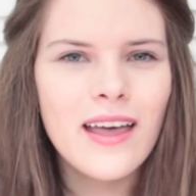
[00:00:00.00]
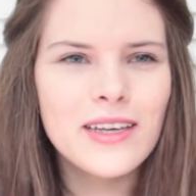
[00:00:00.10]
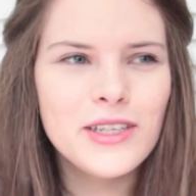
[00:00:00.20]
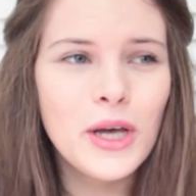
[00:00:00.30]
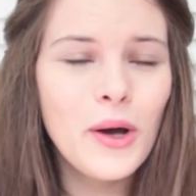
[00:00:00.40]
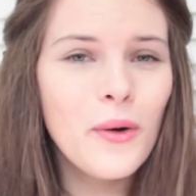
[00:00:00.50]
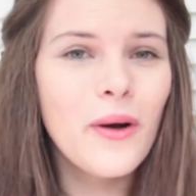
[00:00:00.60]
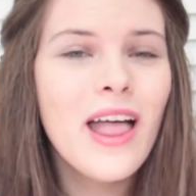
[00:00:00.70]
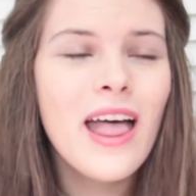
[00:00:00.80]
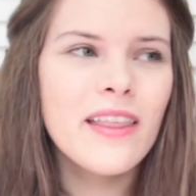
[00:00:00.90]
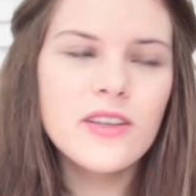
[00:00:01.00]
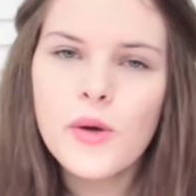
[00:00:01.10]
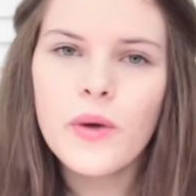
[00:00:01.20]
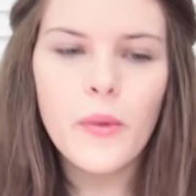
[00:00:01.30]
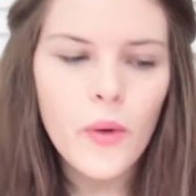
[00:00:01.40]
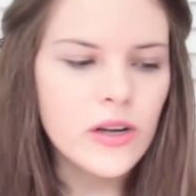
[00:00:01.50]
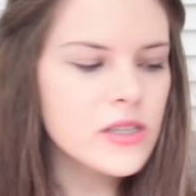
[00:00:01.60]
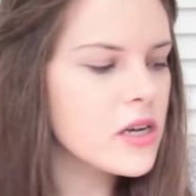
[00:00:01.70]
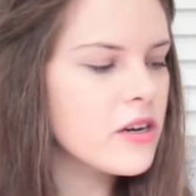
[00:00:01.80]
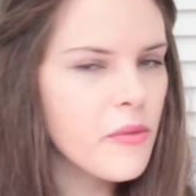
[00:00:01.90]
So that's not what I
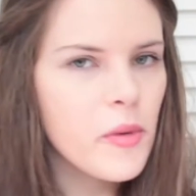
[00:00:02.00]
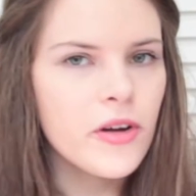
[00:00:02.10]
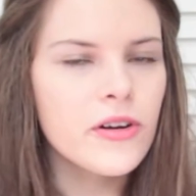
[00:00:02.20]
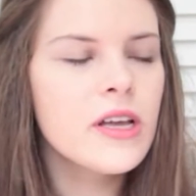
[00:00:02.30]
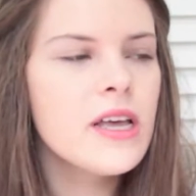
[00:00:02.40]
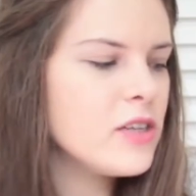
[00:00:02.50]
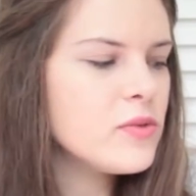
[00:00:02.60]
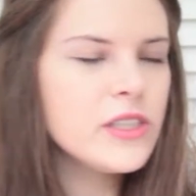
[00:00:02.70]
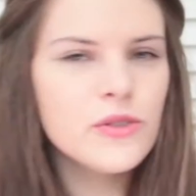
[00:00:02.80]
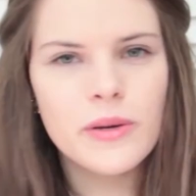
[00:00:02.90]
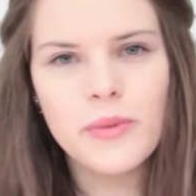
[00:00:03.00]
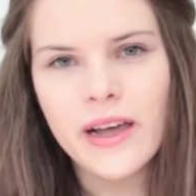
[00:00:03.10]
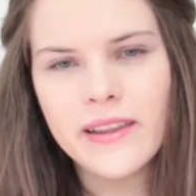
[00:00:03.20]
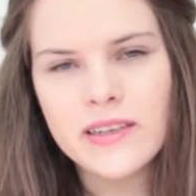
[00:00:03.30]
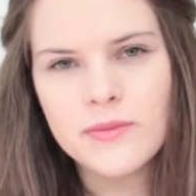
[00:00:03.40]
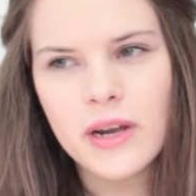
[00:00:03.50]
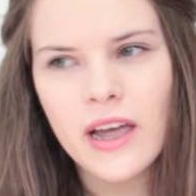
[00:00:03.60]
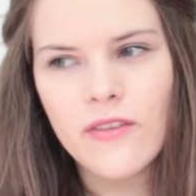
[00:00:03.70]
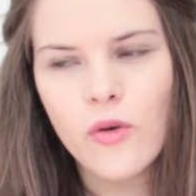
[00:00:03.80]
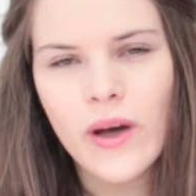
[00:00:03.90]
want out of a powder. I don't need to reapply this, but I
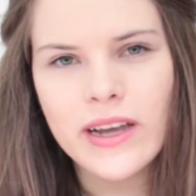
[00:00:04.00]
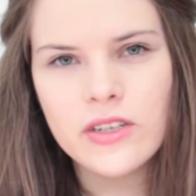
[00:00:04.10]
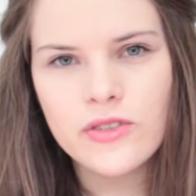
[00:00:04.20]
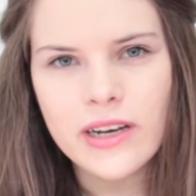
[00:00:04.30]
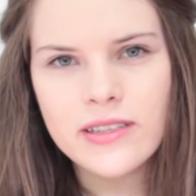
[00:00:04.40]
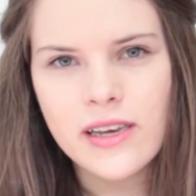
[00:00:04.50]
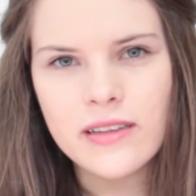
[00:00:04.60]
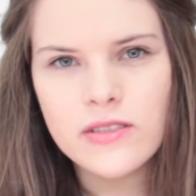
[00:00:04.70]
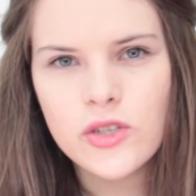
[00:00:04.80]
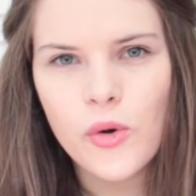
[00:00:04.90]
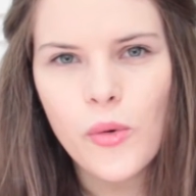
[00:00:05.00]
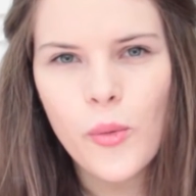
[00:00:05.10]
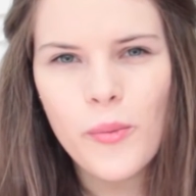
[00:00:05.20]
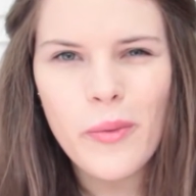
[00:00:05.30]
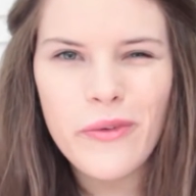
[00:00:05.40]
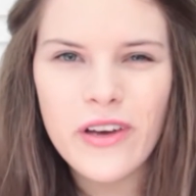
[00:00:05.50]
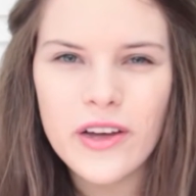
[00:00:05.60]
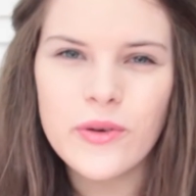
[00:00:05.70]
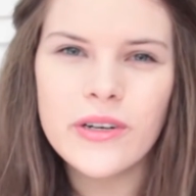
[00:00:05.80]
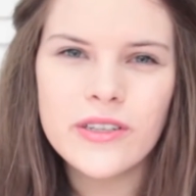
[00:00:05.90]
have quite dry skin, so maybe if you
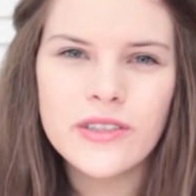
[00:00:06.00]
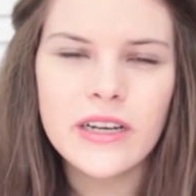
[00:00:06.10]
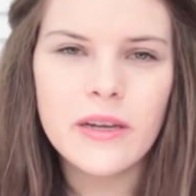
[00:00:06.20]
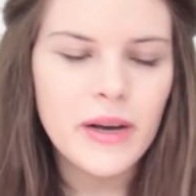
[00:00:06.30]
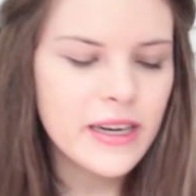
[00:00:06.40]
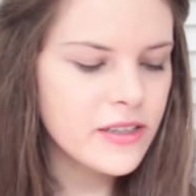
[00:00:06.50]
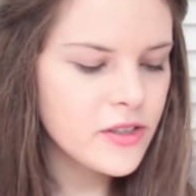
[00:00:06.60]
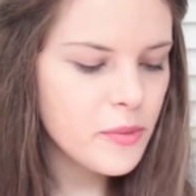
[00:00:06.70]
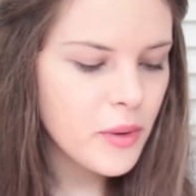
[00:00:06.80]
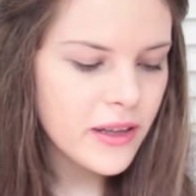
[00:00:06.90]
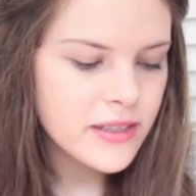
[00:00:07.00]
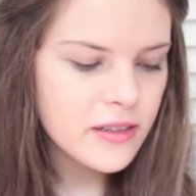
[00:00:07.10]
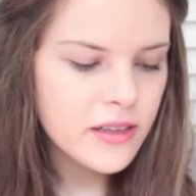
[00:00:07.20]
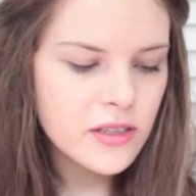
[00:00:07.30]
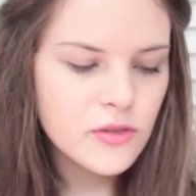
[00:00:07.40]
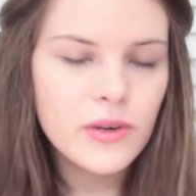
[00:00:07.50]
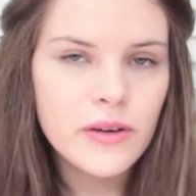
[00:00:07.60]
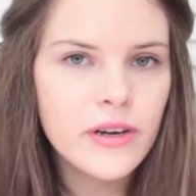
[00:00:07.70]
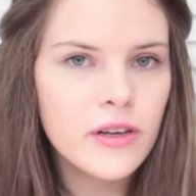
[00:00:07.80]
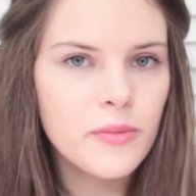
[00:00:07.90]
had oilier skin you might need to, but I still think it's a
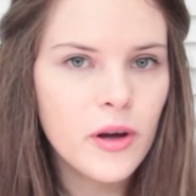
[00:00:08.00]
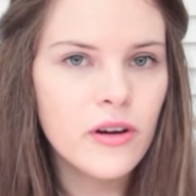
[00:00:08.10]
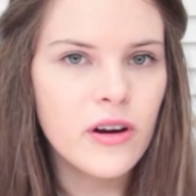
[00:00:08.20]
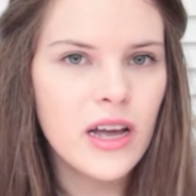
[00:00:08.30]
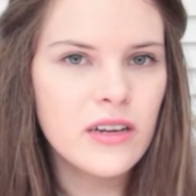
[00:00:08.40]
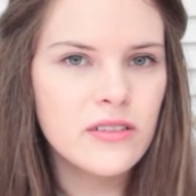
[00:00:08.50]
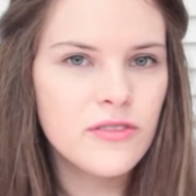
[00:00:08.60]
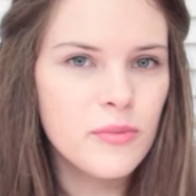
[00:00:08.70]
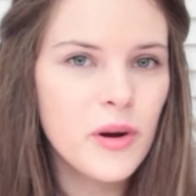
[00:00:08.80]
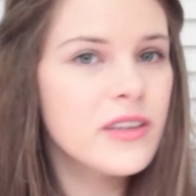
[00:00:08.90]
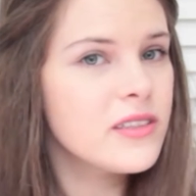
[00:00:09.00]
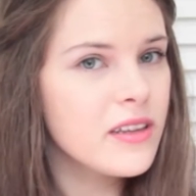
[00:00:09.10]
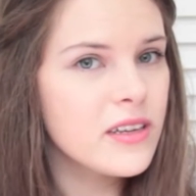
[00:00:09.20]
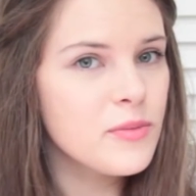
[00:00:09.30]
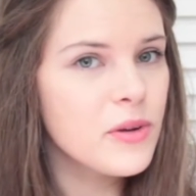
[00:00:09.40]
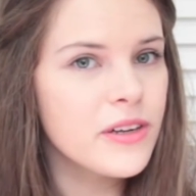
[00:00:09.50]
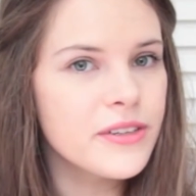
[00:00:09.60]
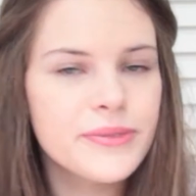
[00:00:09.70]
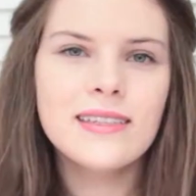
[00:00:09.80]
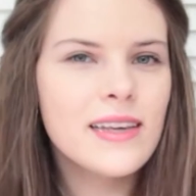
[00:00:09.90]
really good powder, and for the price I think it's
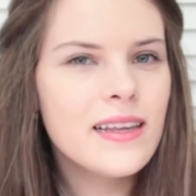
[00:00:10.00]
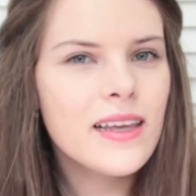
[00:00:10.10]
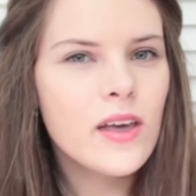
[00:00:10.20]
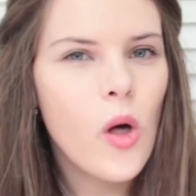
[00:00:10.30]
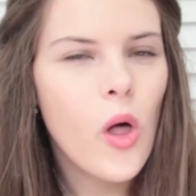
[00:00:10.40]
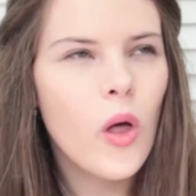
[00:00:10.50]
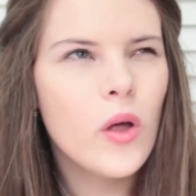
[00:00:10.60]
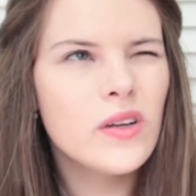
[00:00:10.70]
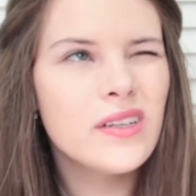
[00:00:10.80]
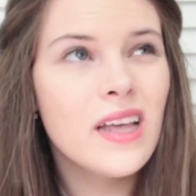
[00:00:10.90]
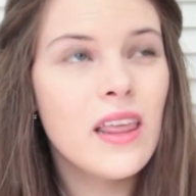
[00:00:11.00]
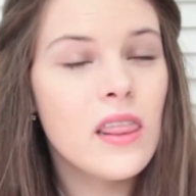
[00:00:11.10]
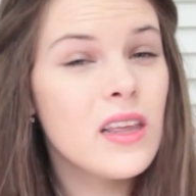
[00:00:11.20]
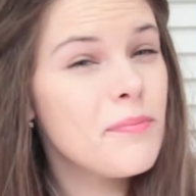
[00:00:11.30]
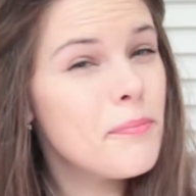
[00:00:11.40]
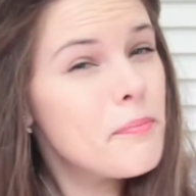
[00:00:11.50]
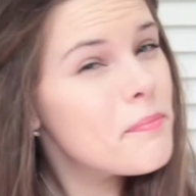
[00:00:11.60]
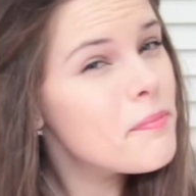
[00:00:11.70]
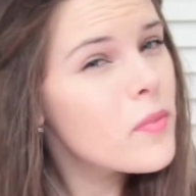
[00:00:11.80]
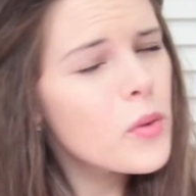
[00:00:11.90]
brilliant. Slightly on the
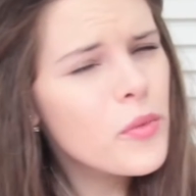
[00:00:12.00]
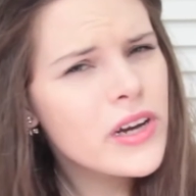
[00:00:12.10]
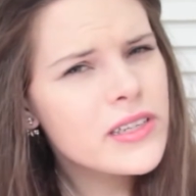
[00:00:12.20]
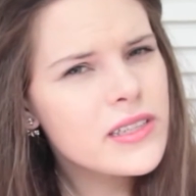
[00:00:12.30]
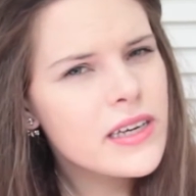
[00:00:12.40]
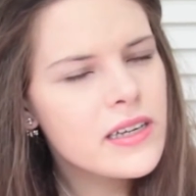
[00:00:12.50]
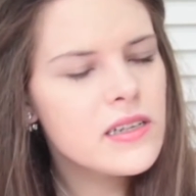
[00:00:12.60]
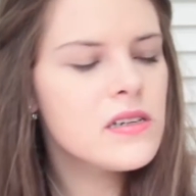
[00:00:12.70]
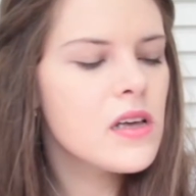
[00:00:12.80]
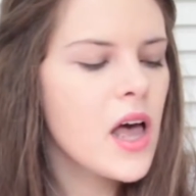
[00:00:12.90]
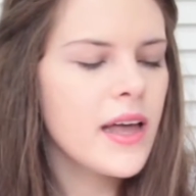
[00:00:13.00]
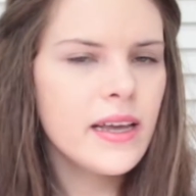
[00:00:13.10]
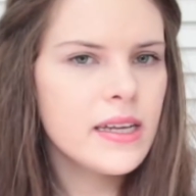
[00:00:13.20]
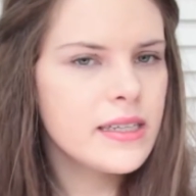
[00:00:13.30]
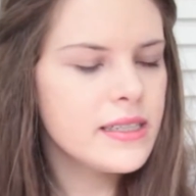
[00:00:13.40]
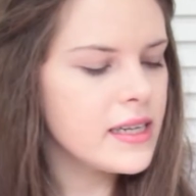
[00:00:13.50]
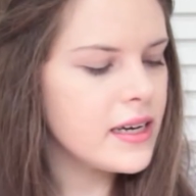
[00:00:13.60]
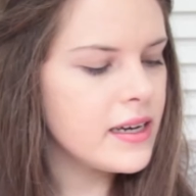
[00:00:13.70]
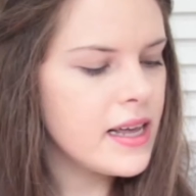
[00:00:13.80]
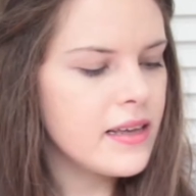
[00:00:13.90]
more pricey end at
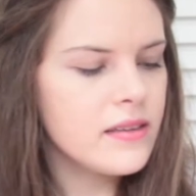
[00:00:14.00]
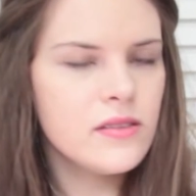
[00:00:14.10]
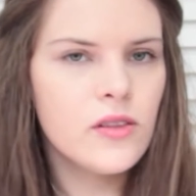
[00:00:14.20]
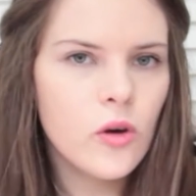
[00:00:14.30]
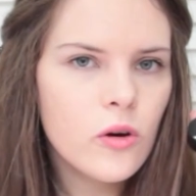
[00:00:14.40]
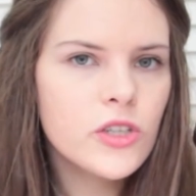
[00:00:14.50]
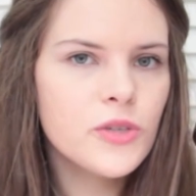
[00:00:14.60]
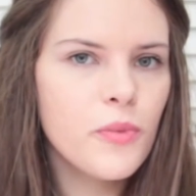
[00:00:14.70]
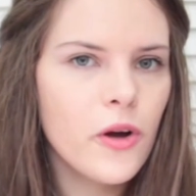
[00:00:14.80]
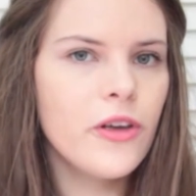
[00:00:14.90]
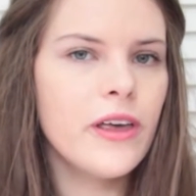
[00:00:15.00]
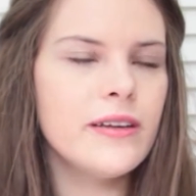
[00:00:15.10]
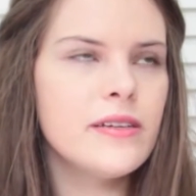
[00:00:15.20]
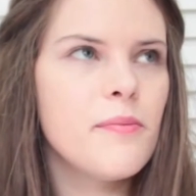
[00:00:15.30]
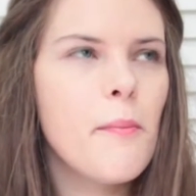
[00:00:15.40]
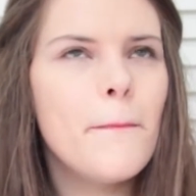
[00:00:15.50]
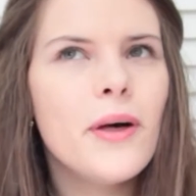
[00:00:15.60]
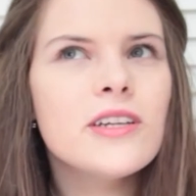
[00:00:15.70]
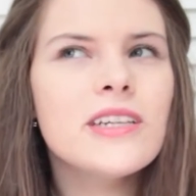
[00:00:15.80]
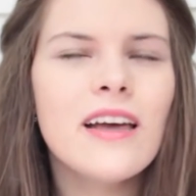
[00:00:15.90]
£8.99 is the Gosh Brow Kit,
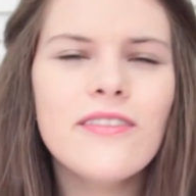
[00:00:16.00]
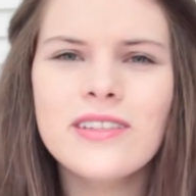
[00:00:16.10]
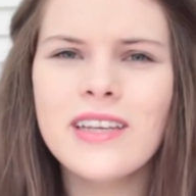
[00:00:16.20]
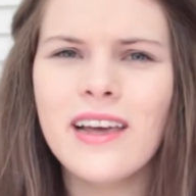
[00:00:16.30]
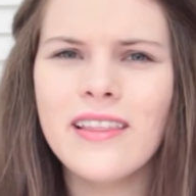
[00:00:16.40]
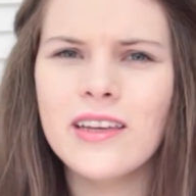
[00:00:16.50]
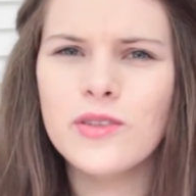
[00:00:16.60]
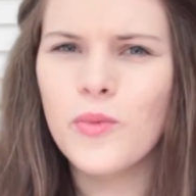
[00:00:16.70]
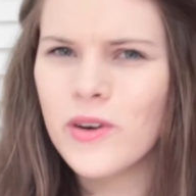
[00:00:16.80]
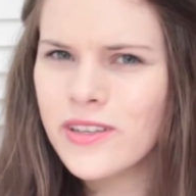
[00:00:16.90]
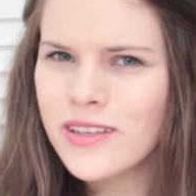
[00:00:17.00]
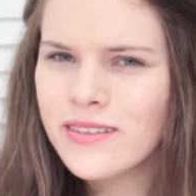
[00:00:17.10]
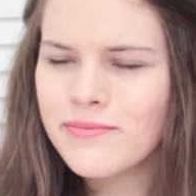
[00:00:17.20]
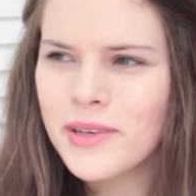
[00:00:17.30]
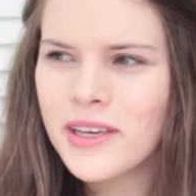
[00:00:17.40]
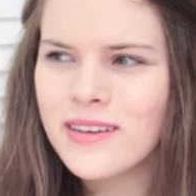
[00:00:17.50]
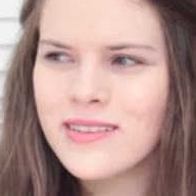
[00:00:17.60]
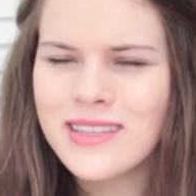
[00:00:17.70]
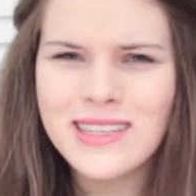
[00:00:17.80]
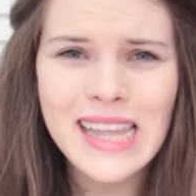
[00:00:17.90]
but I have to say I think it's worth it
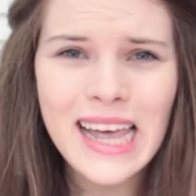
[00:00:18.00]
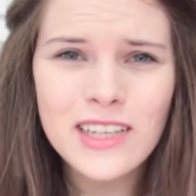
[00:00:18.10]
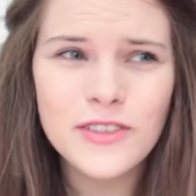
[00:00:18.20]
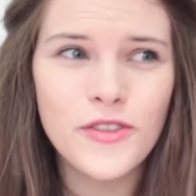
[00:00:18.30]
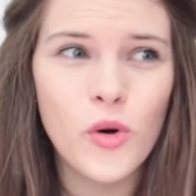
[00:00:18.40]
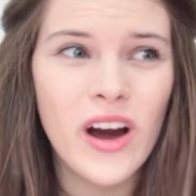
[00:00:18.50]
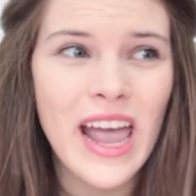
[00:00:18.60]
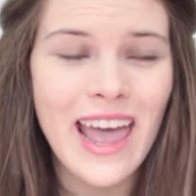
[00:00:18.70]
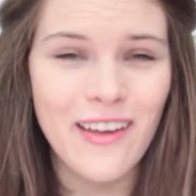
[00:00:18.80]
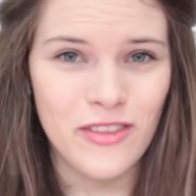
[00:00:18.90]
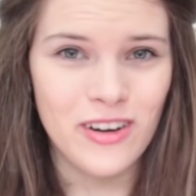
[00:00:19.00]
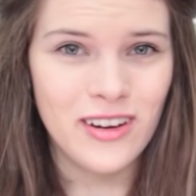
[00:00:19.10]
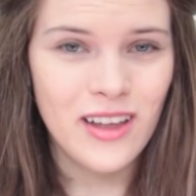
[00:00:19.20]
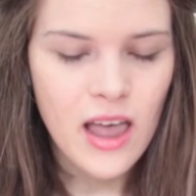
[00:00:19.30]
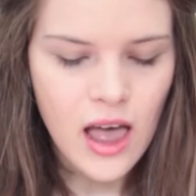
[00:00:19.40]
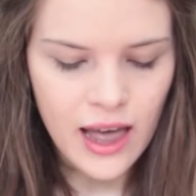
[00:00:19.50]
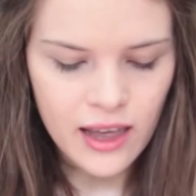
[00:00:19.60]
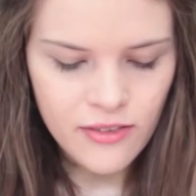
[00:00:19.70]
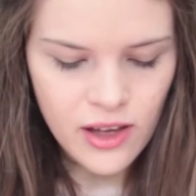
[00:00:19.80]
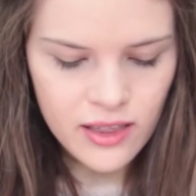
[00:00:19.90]
because this lasts forever. I
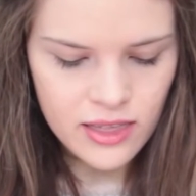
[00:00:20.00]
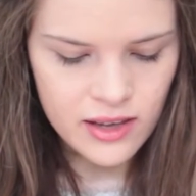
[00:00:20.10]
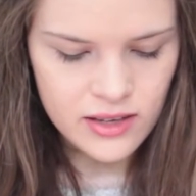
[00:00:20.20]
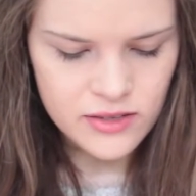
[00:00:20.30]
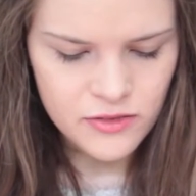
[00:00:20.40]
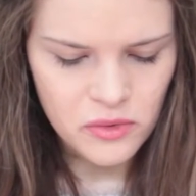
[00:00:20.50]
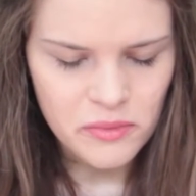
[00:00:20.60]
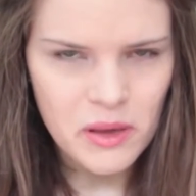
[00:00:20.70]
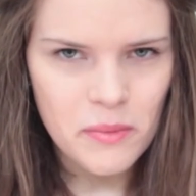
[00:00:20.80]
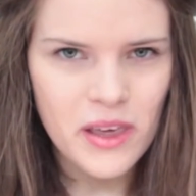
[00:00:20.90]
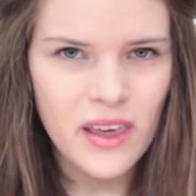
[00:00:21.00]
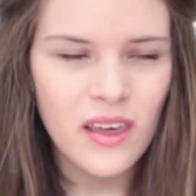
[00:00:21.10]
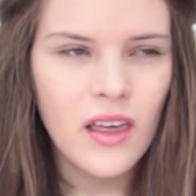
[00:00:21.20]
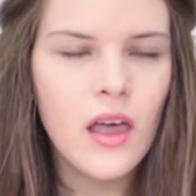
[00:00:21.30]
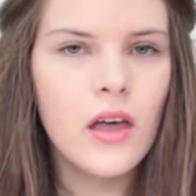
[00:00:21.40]
have had this for maybe,